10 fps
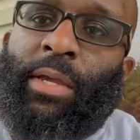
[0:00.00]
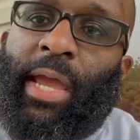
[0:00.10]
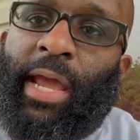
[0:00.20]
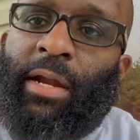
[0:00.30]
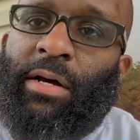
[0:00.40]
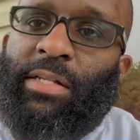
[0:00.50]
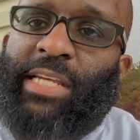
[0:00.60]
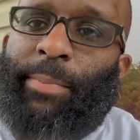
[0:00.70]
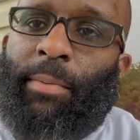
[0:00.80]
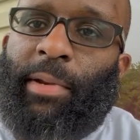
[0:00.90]
and a uh,
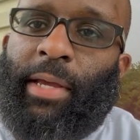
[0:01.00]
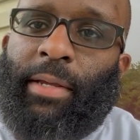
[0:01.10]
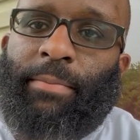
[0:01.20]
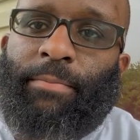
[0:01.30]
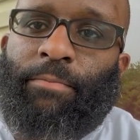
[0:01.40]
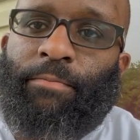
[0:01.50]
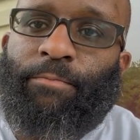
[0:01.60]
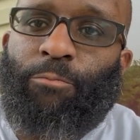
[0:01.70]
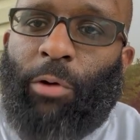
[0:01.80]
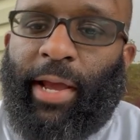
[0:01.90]
taper blade,
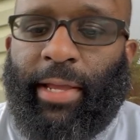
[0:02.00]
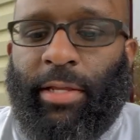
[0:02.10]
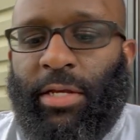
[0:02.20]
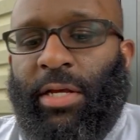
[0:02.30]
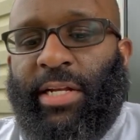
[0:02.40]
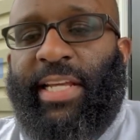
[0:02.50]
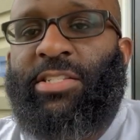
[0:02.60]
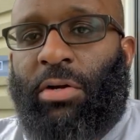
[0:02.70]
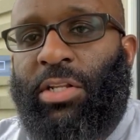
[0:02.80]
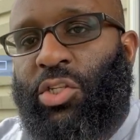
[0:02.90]
right? These
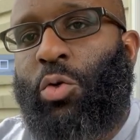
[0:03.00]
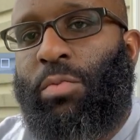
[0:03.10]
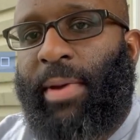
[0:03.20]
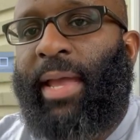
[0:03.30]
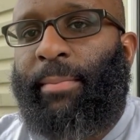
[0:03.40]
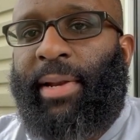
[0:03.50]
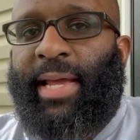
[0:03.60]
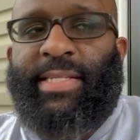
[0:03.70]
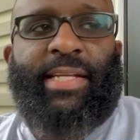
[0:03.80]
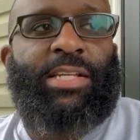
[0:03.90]
are the two main
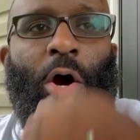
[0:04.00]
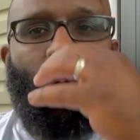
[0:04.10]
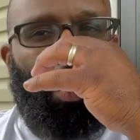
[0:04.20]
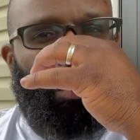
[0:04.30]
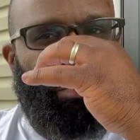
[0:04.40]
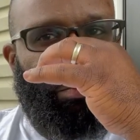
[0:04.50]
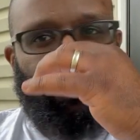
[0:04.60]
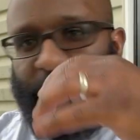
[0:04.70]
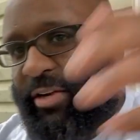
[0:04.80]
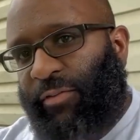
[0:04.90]
blades that's on
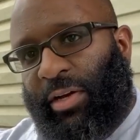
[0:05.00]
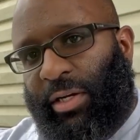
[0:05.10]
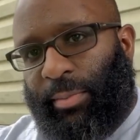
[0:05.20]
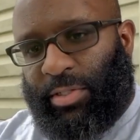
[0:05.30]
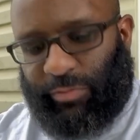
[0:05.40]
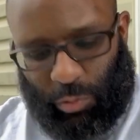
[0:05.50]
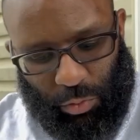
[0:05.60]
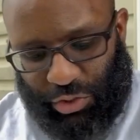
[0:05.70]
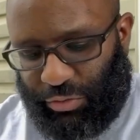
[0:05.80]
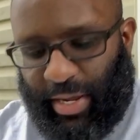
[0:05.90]
different clippers. Of
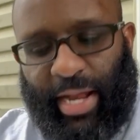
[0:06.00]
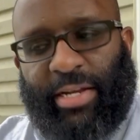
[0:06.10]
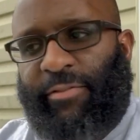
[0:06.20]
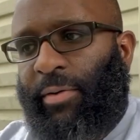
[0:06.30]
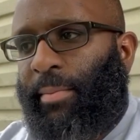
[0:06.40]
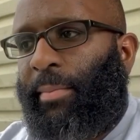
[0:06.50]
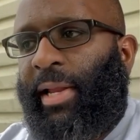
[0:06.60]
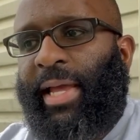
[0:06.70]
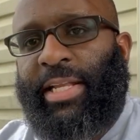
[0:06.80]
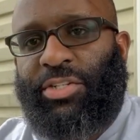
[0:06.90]
course, you got different
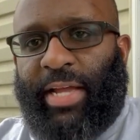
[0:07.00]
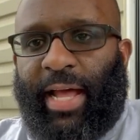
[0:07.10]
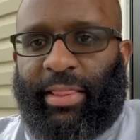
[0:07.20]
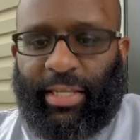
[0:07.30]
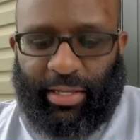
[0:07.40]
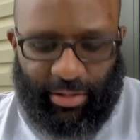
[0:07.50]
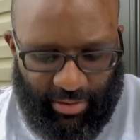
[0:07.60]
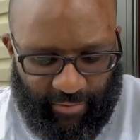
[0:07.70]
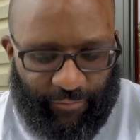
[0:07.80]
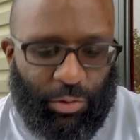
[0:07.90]
blades. You got the
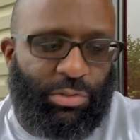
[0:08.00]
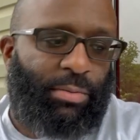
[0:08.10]
fusion